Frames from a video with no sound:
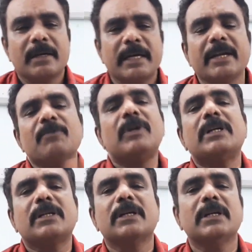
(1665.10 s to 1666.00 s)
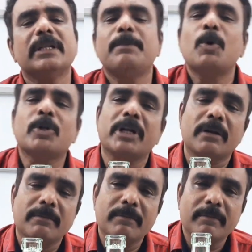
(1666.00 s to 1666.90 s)
invert the bottle.
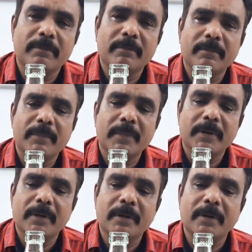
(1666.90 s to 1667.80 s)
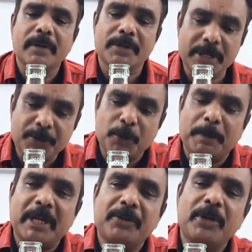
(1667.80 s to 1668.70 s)
Just
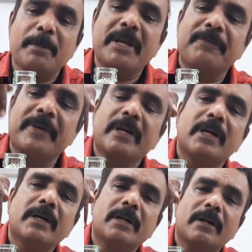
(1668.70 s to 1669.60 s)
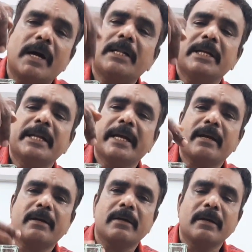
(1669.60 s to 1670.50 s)
placing my finger at the neck,
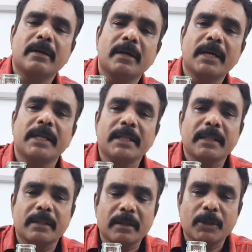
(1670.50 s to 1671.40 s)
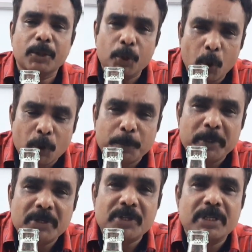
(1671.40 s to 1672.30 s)
those
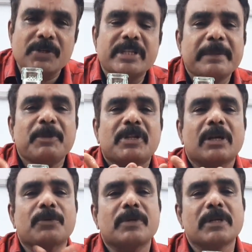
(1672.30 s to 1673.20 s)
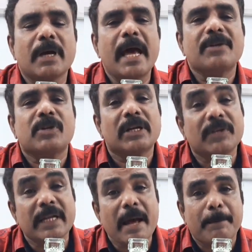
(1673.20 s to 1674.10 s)
pieces themselves has
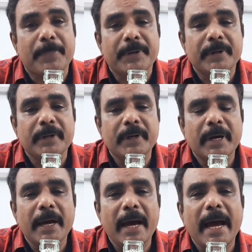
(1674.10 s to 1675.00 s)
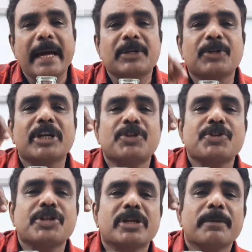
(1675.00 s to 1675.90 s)
risen up and
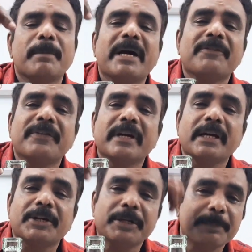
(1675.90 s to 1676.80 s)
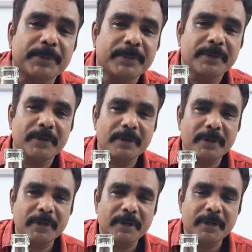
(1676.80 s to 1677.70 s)
touched my fingertip.
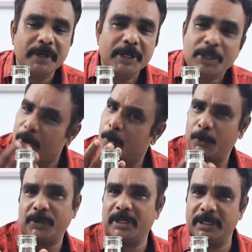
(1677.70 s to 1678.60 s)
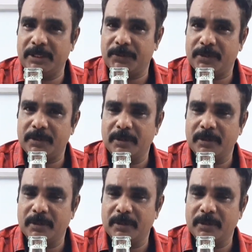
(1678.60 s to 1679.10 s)
The question is,